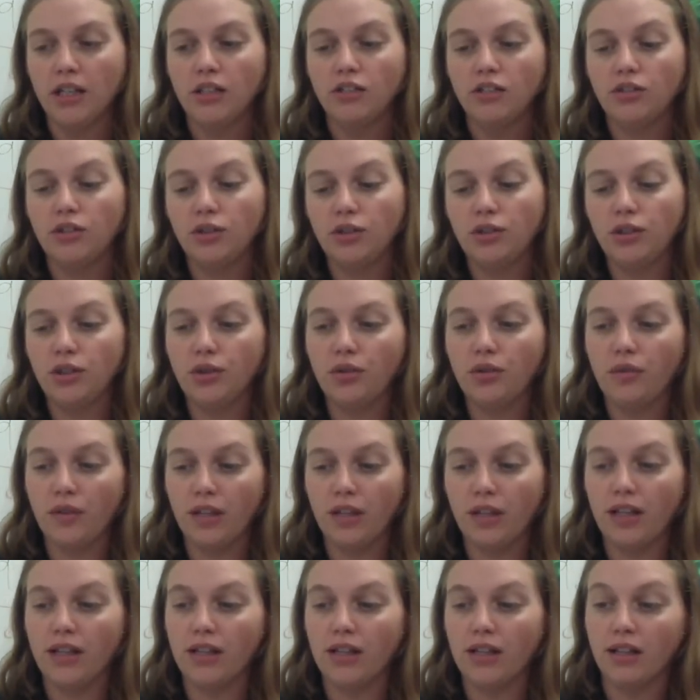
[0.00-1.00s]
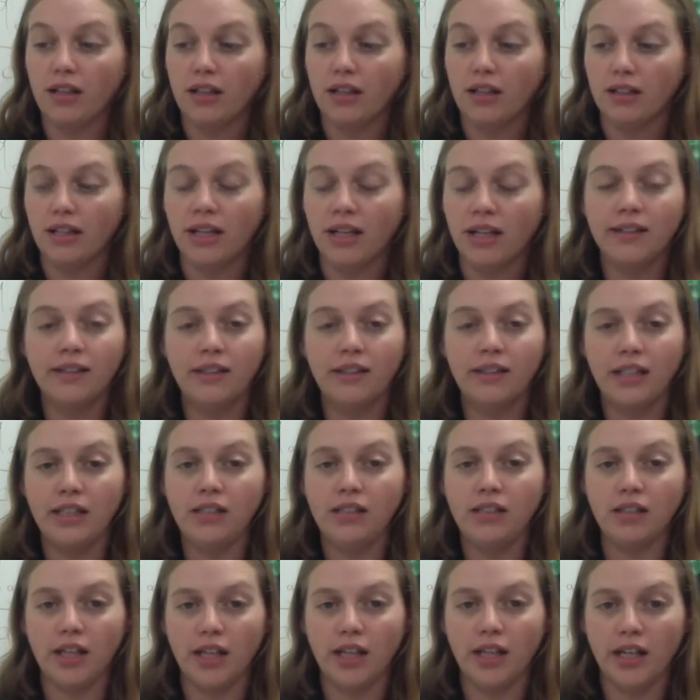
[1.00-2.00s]
Do you think that
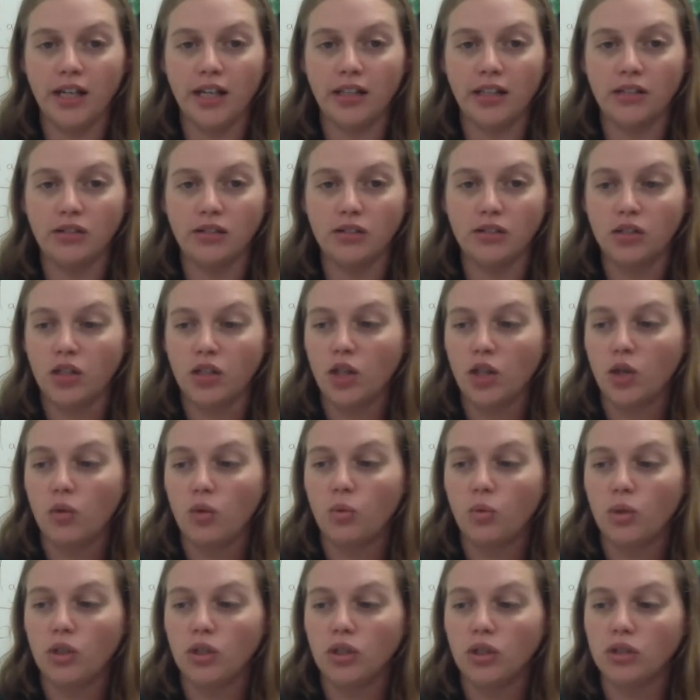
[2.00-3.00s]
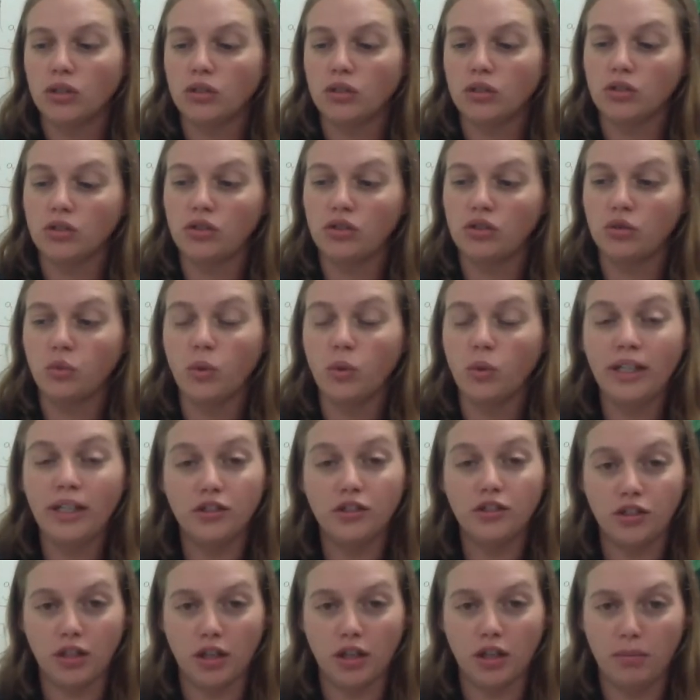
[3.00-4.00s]
these eggs will
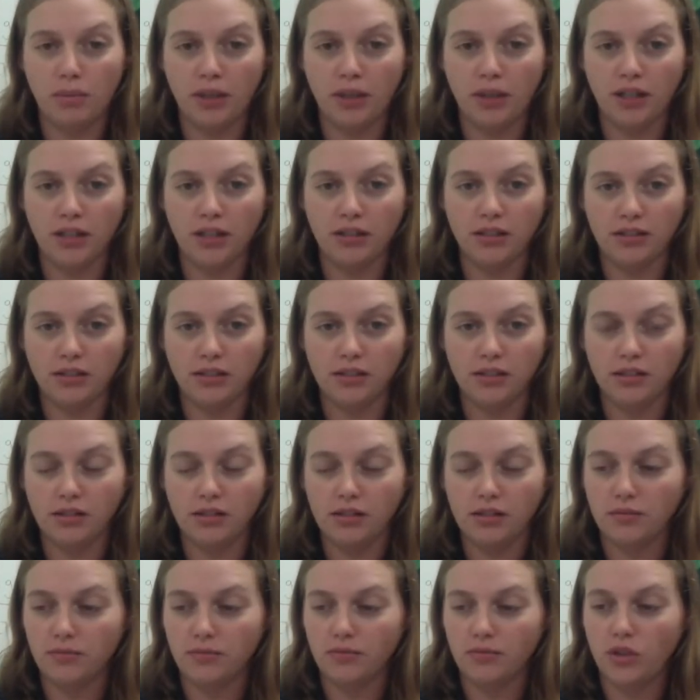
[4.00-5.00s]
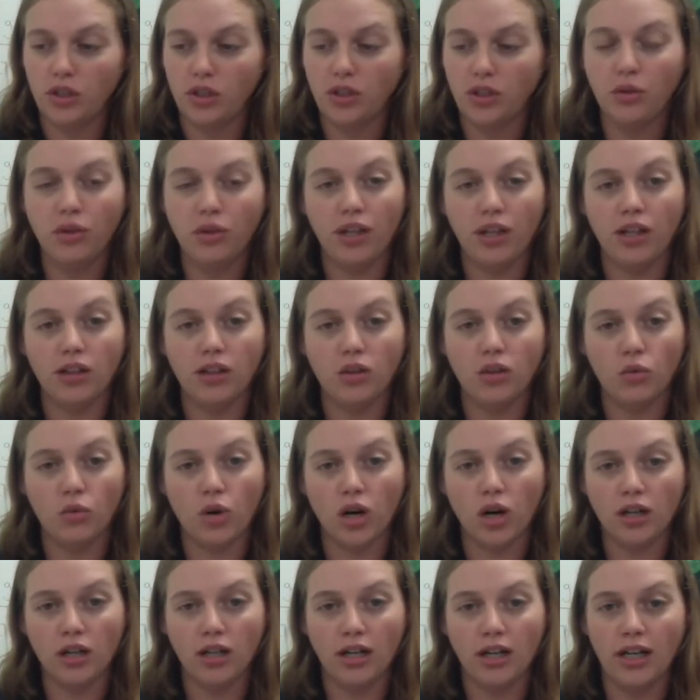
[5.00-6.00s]
switch appearances? Do you think the
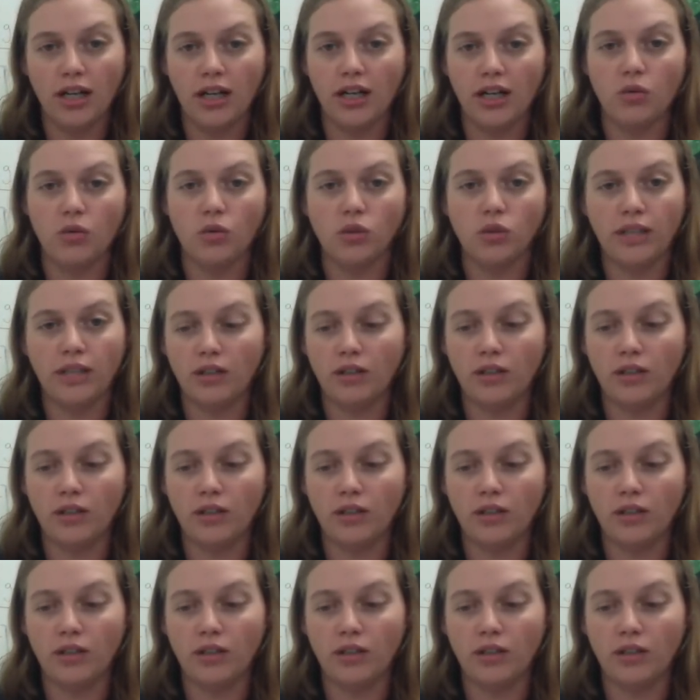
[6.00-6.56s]
water egg will now